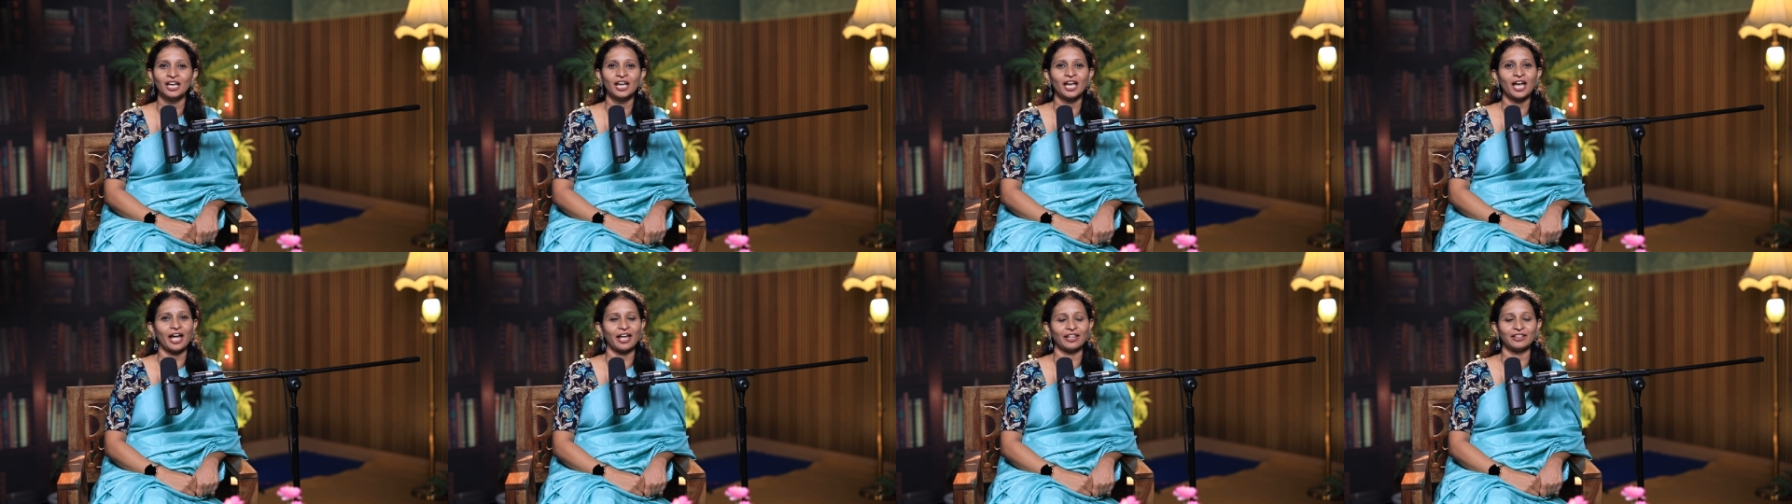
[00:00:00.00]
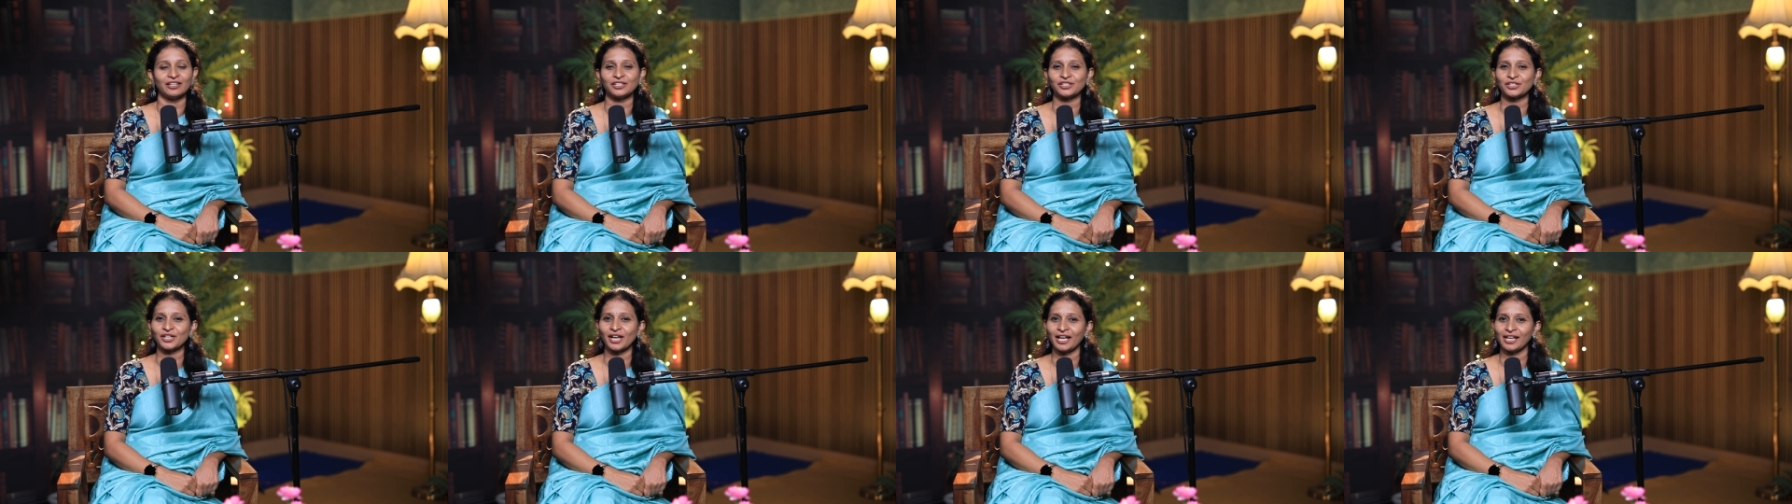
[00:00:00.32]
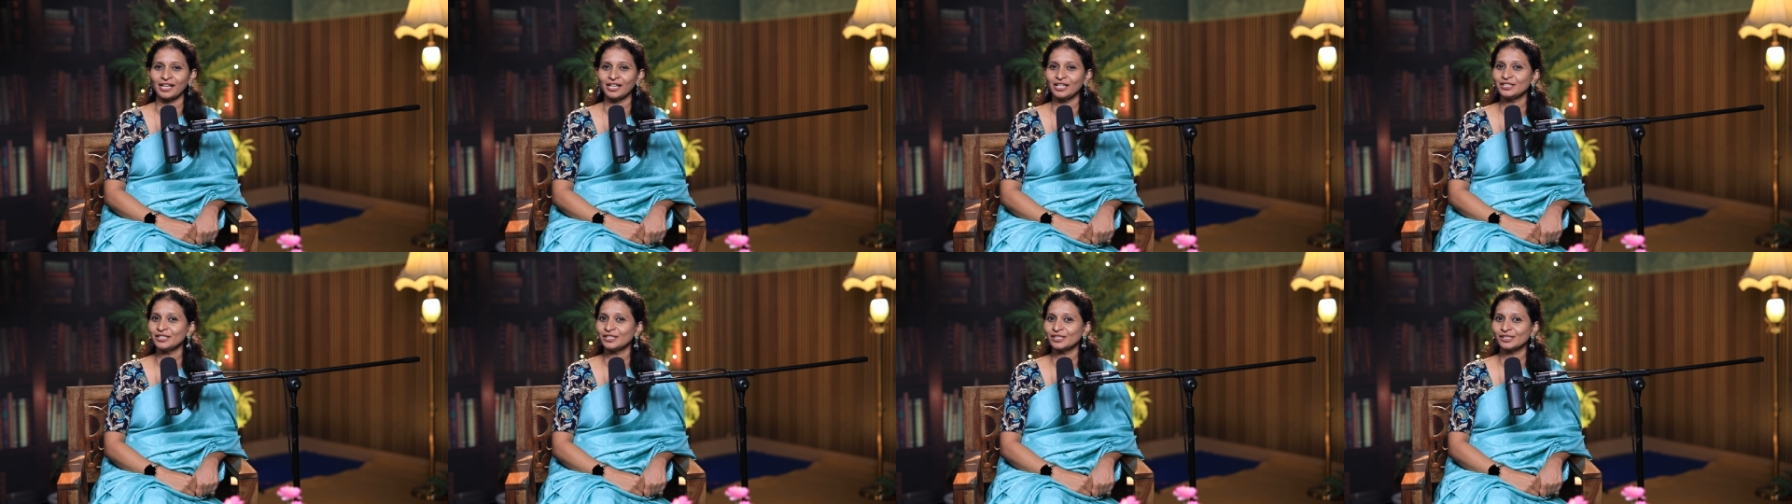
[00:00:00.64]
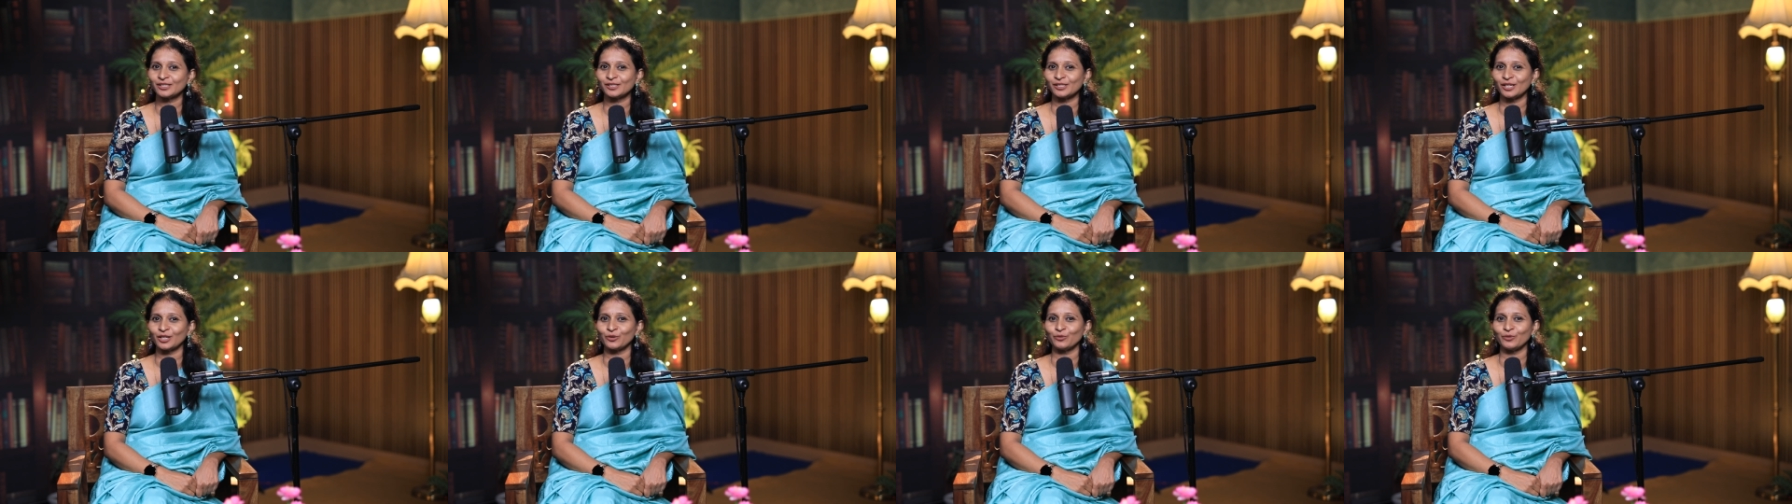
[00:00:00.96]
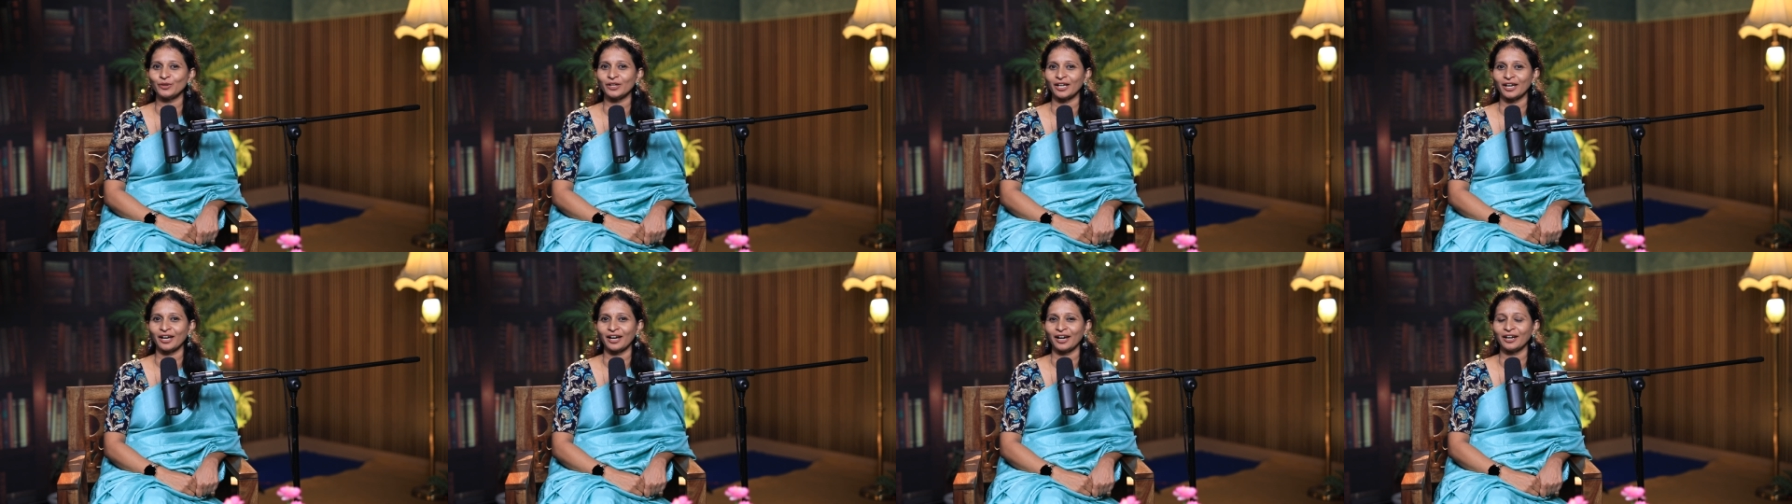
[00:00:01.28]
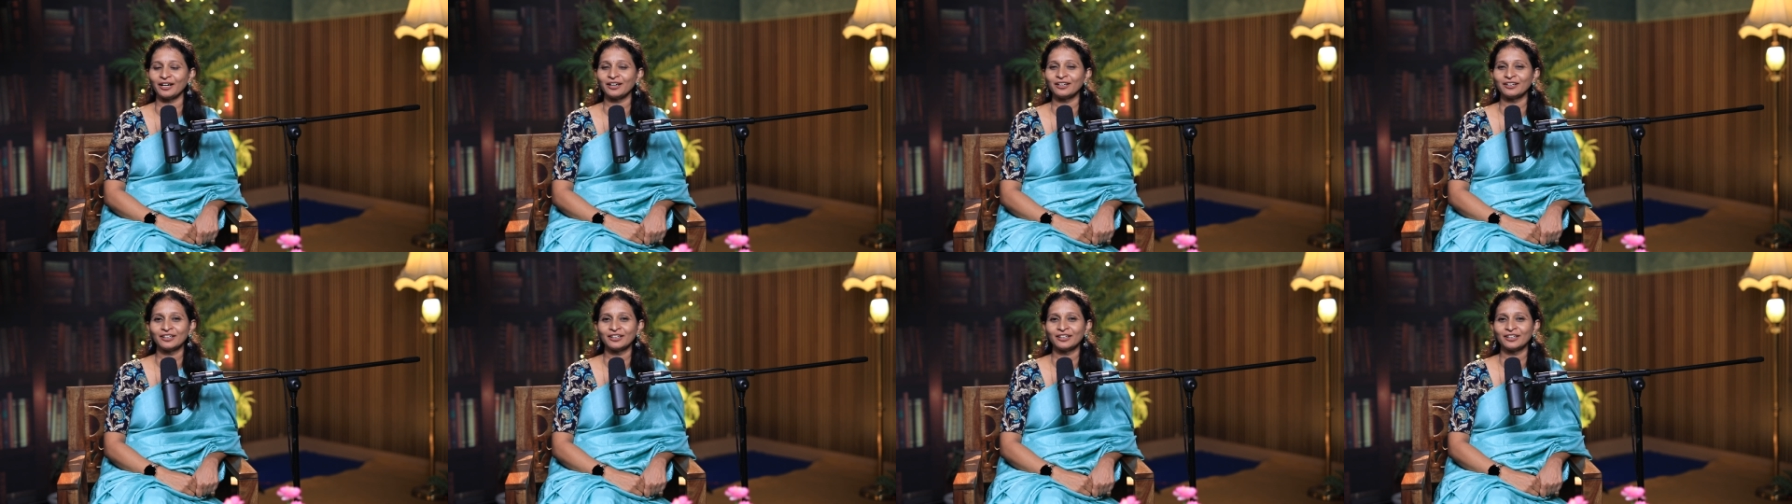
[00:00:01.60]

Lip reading: and the challenges that we had.